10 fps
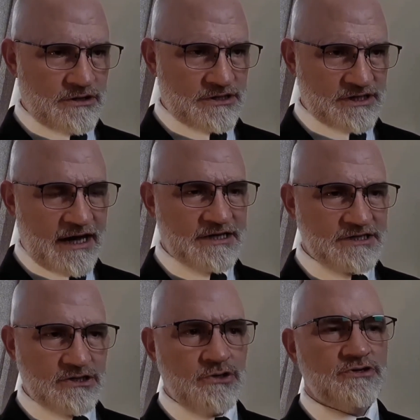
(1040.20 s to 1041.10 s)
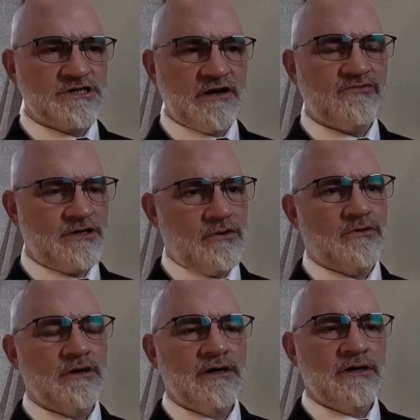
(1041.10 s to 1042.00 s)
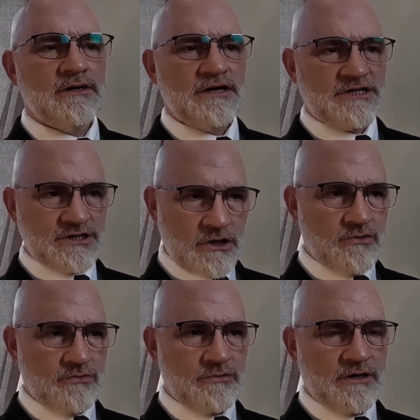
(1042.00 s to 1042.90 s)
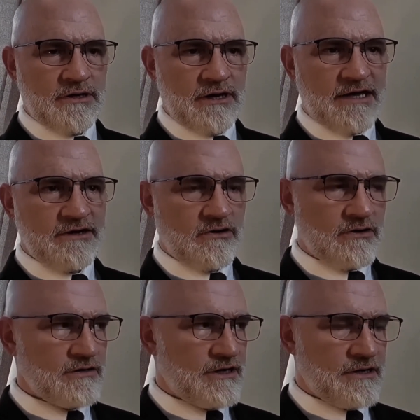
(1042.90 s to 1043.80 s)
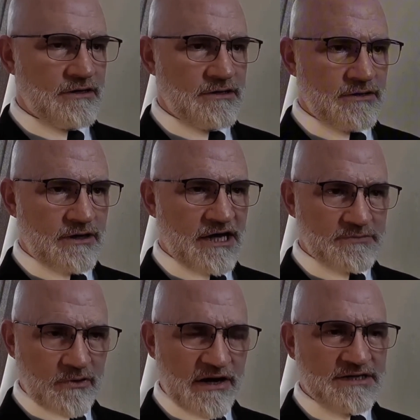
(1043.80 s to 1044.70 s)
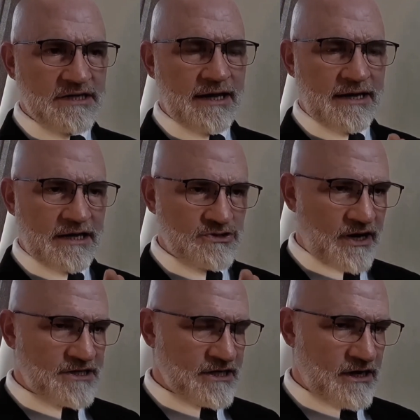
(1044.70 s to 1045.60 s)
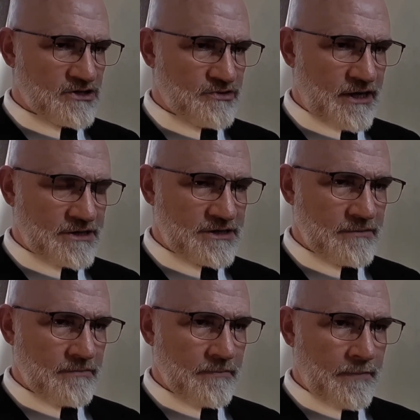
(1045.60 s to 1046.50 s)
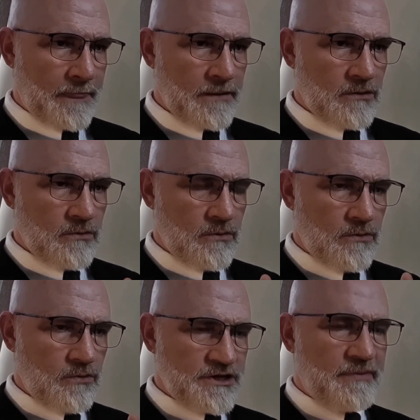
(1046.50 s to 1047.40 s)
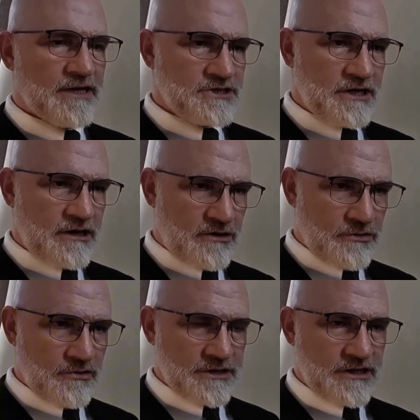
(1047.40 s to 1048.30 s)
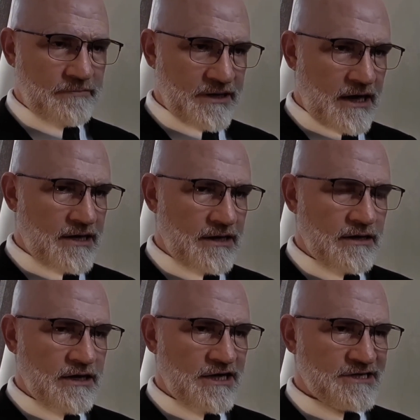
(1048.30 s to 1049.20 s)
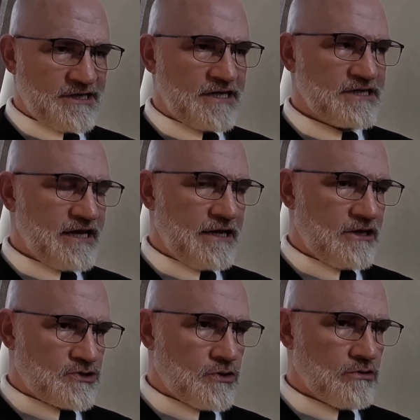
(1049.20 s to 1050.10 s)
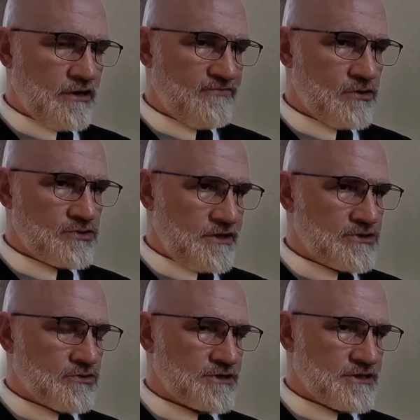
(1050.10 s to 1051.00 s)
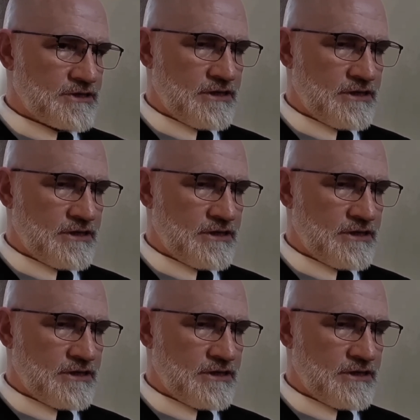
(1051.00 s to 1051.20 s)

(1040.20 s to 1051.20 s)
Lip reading: gas is a new discovery. No, it's known, and there are exploration and extraction contracts with the Palestinian Authority. The PA is the designated controller of those resources,